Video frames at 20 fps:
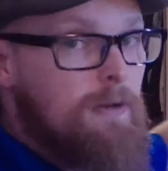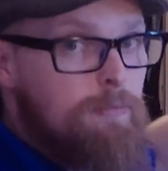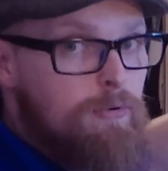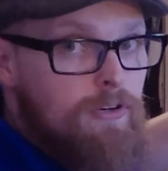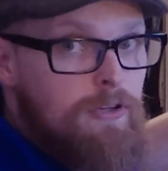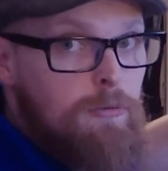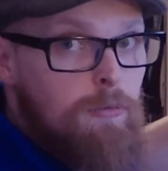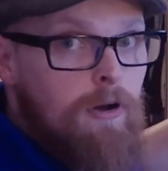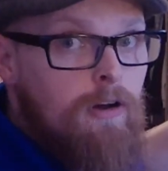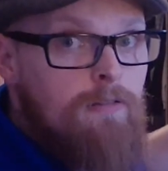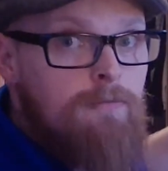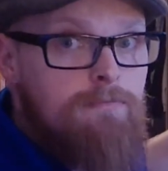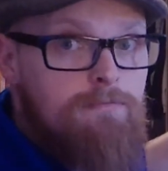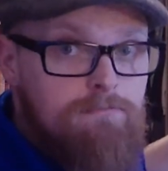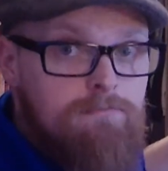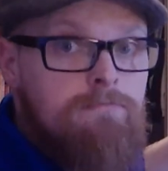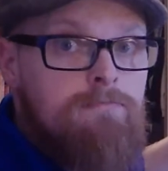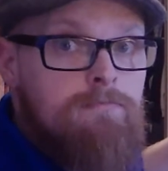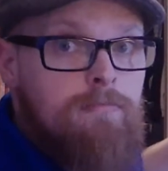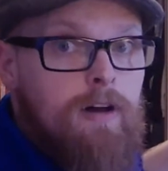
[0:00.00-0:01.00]
pretty well.
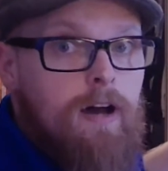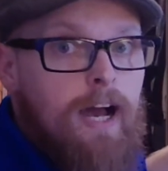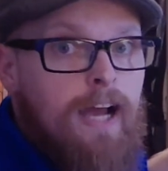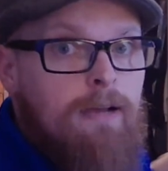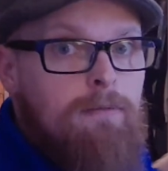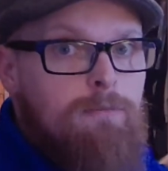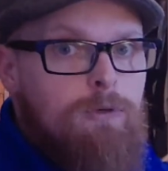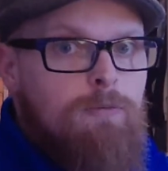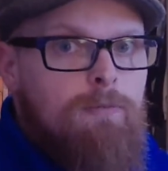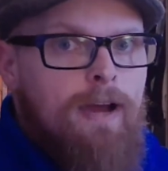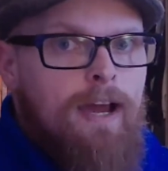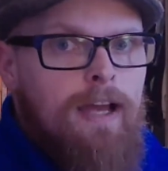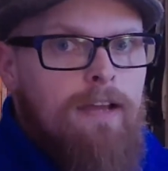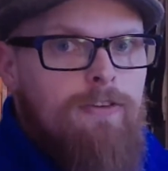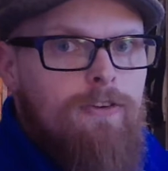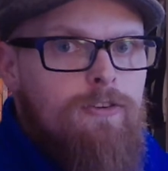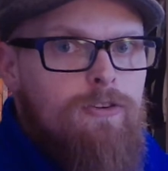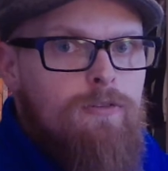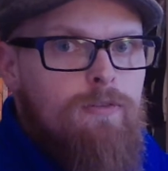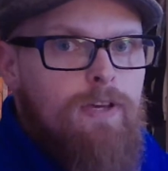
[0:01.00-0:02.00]
I can move my
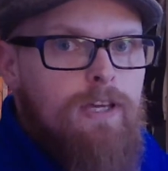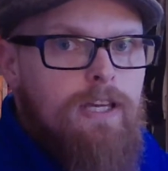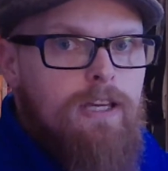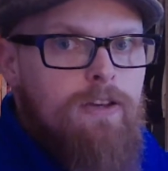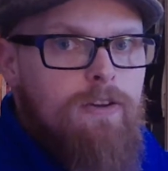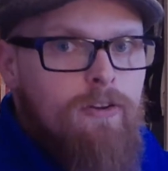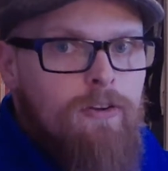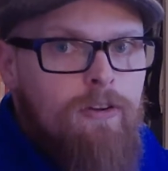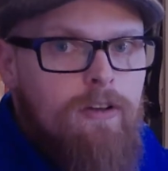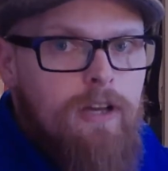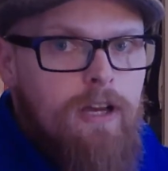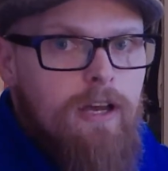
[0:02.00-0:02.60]
x's over here